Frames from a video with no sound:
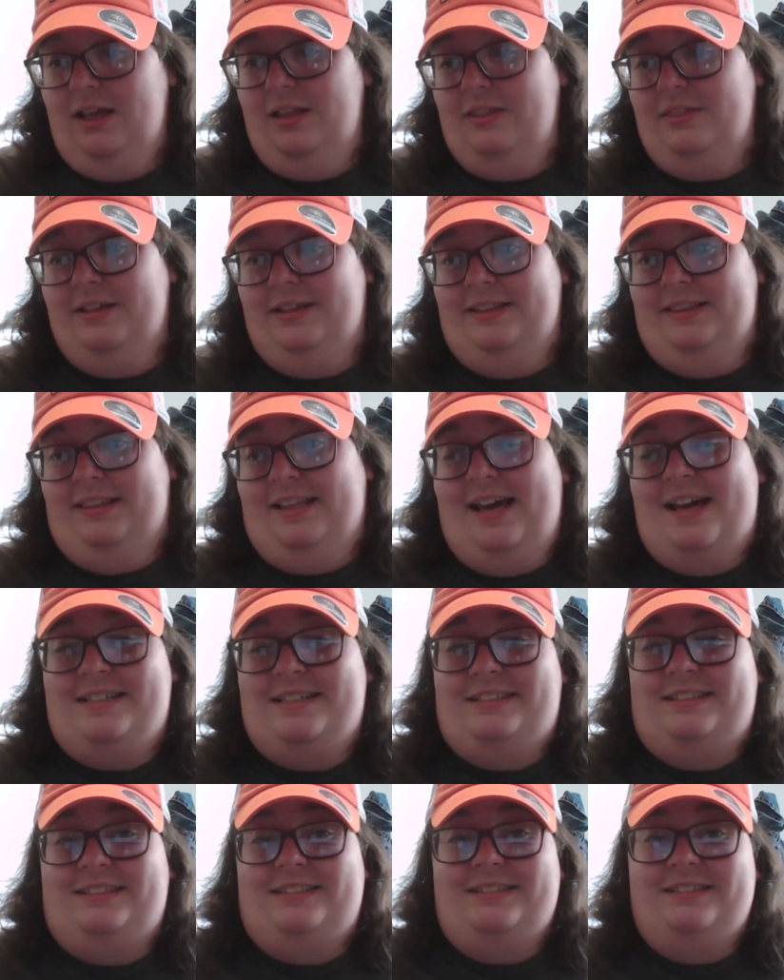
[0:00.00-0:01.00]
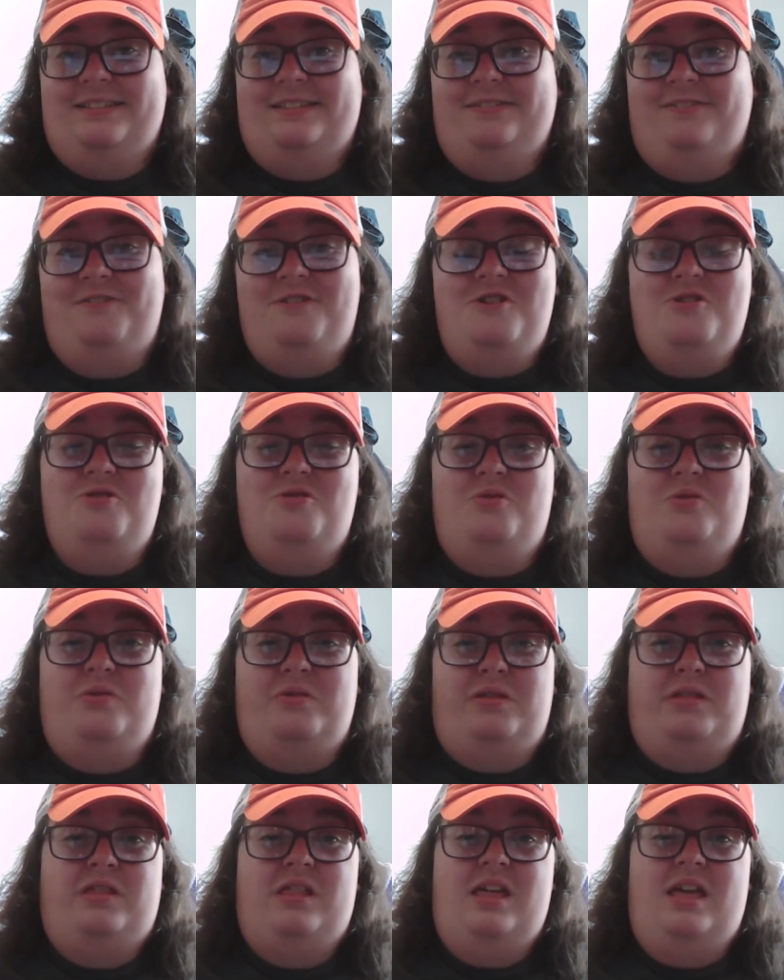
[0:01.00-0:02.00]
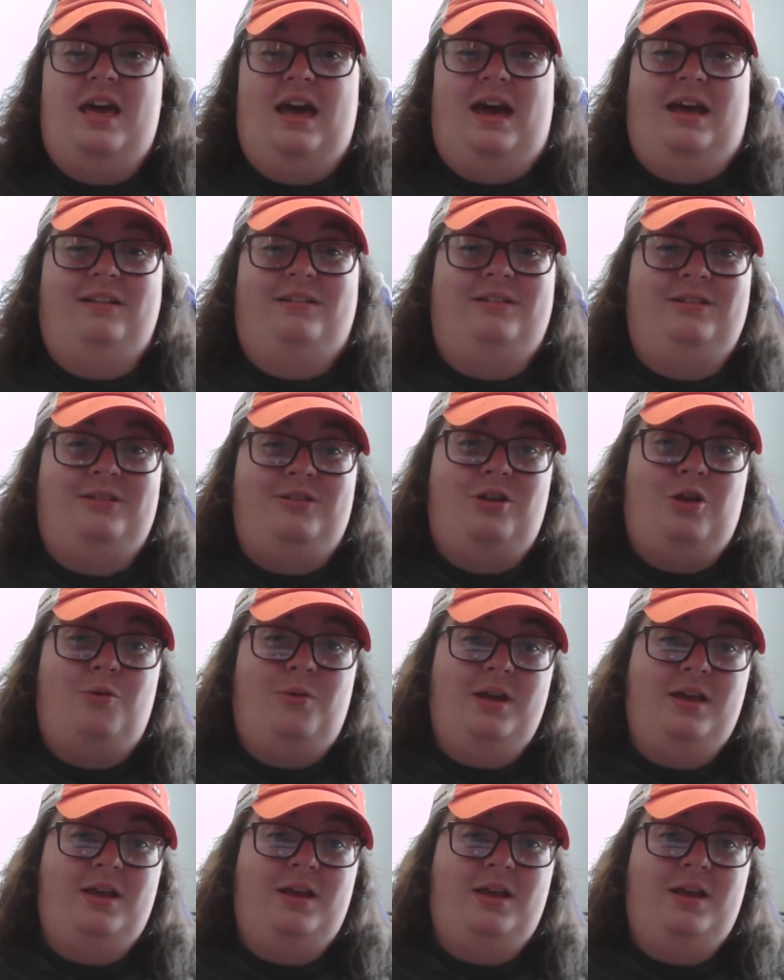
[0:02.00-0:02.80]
the last few Seattle-New